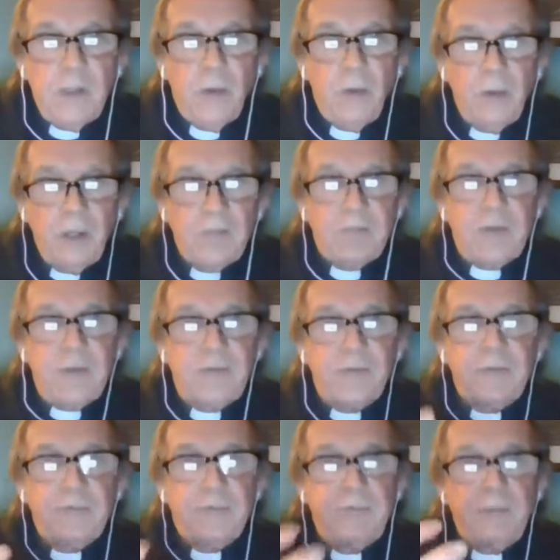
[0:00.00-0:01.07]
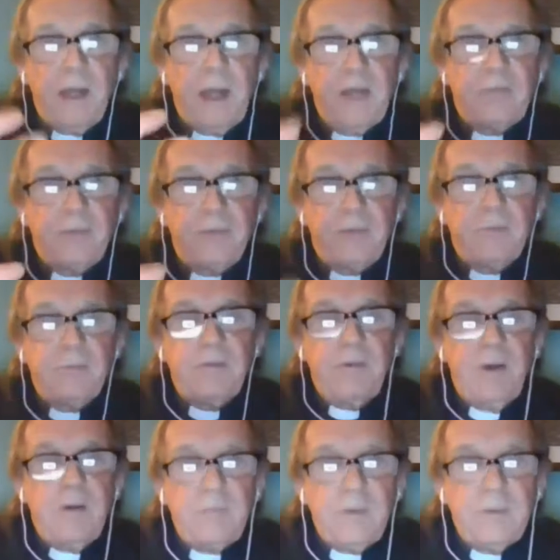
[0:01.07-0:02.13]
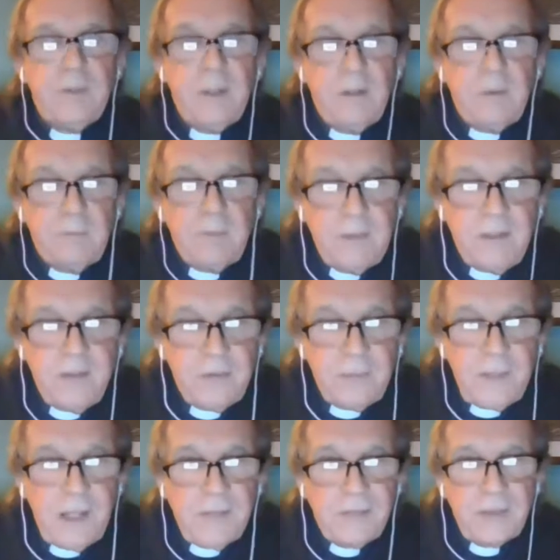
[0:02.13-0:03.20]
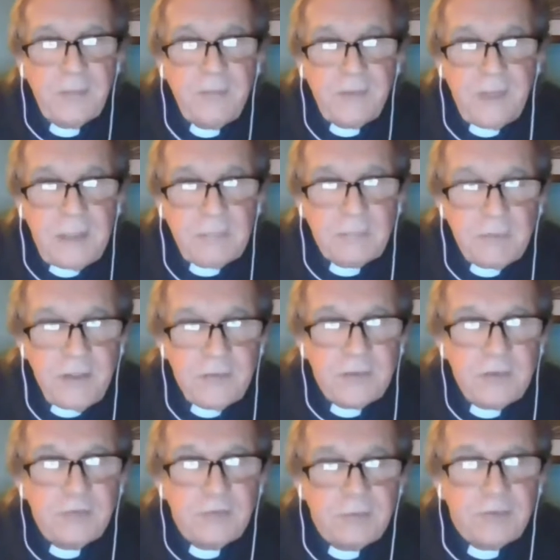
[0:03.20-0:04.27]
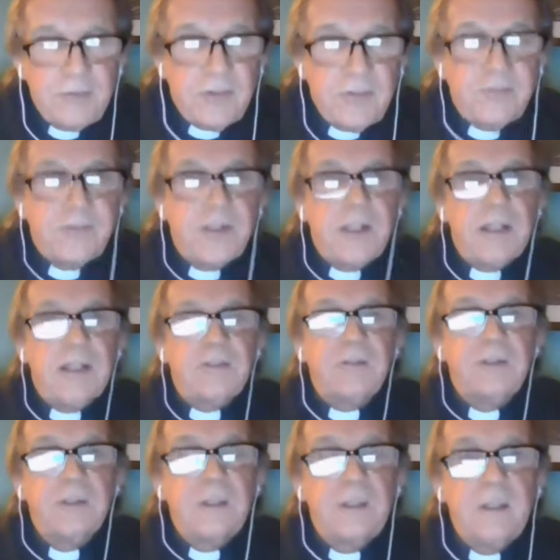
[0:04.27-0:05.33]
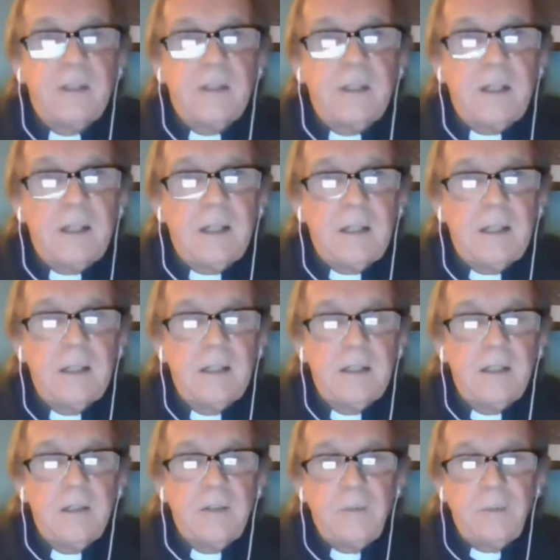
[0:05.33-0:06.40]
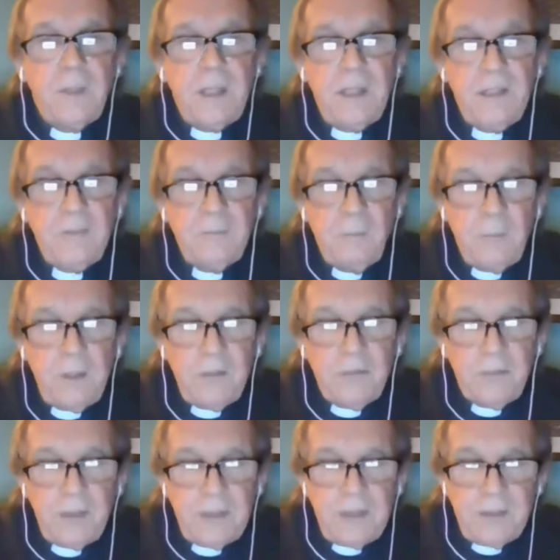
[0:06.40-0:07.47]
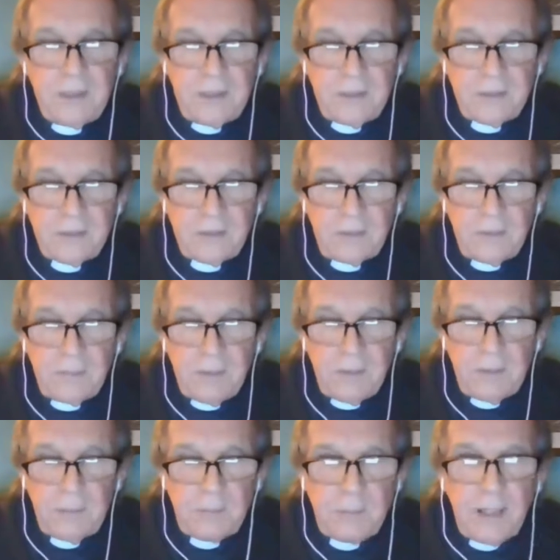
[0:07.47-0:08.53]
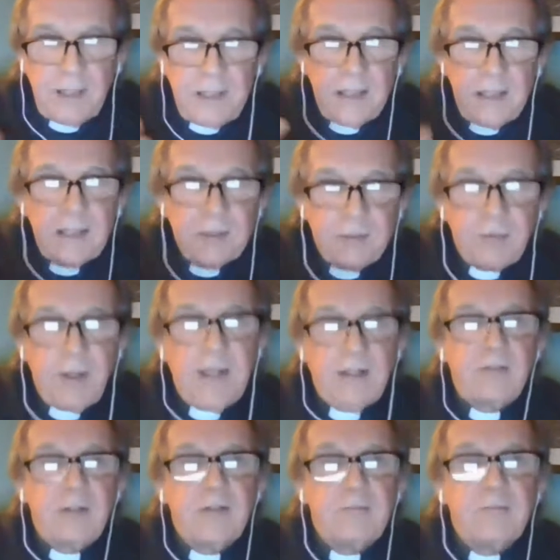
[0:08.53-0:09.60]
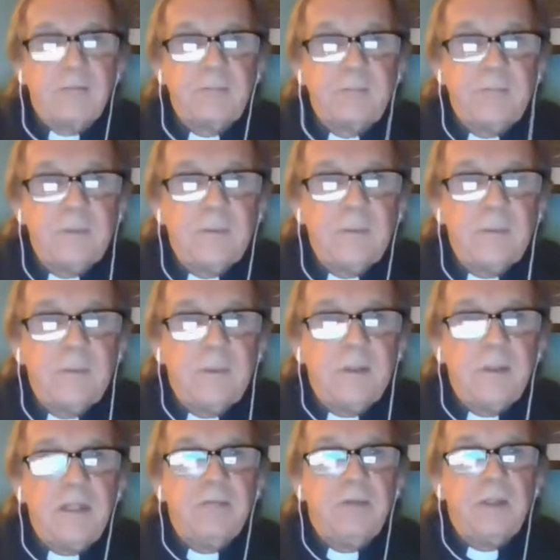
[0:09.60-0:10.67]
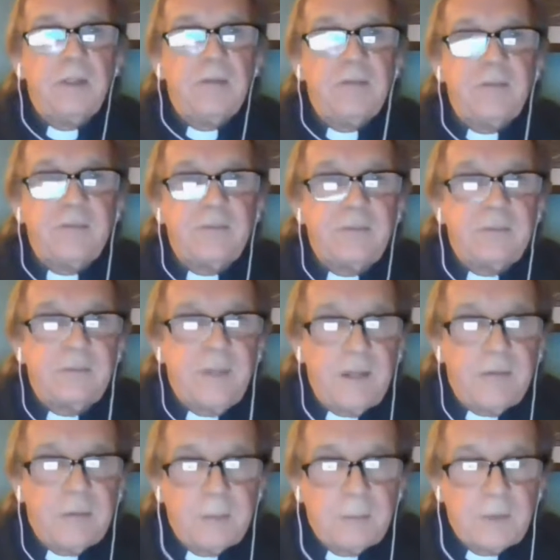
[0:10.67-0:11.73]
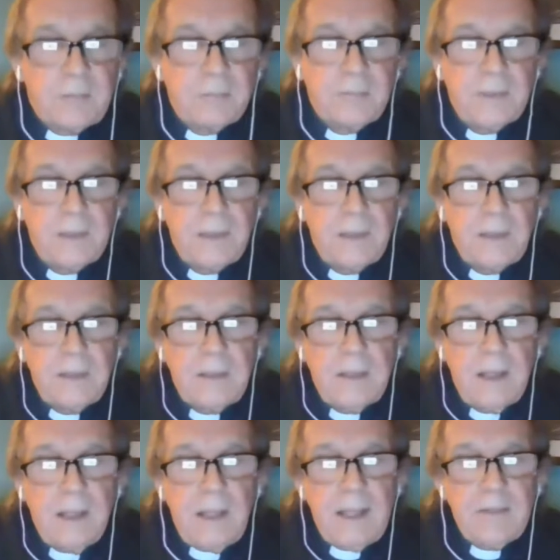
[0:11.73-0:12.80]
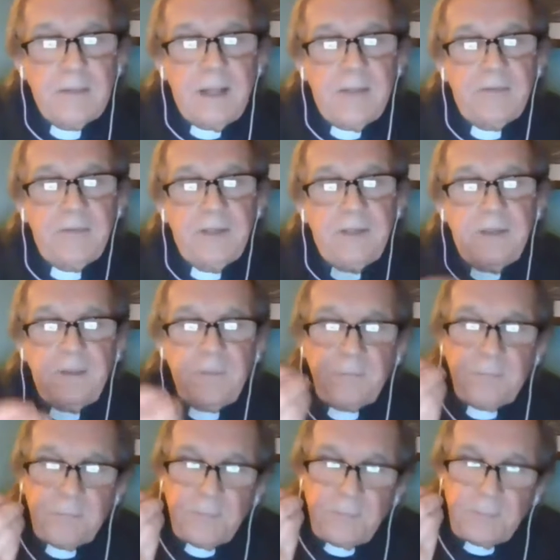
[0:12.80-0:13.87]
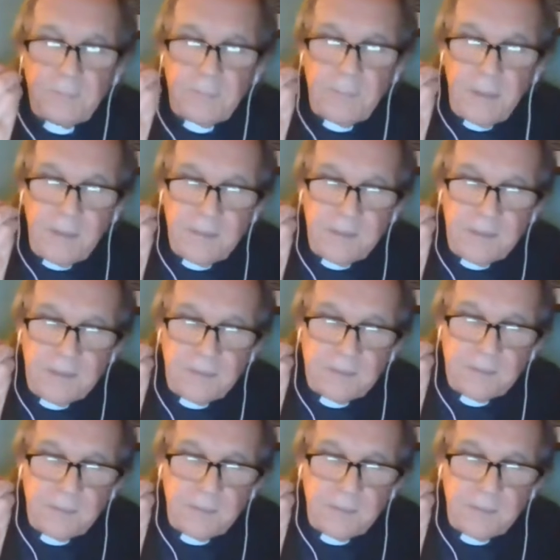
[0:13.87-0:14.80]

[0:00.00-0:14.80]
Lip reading: all of us have, unless we have some deep reason for resisting it, we find it compellingly attractive, even though it's terrible. And I think that